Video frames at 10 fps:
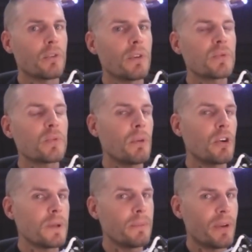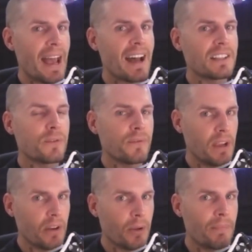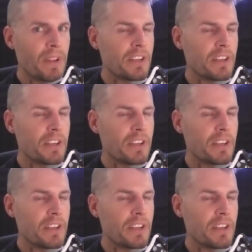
the reason why most people ads fail